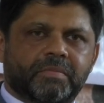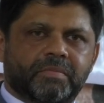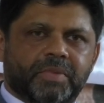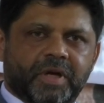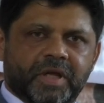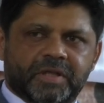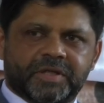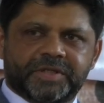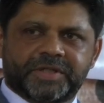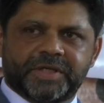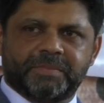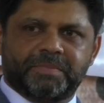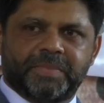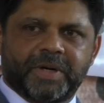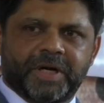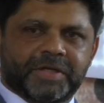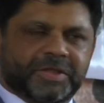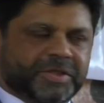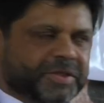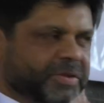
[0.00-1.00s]
brothers had
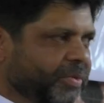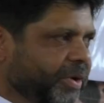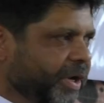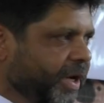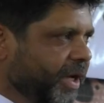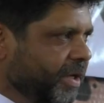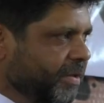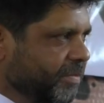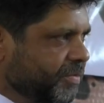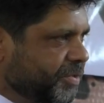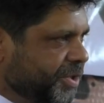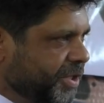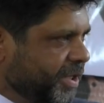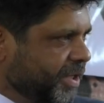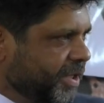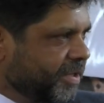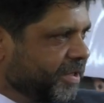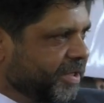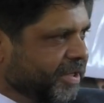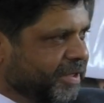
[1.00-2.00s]
passed away and
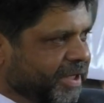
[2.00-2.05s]
sitting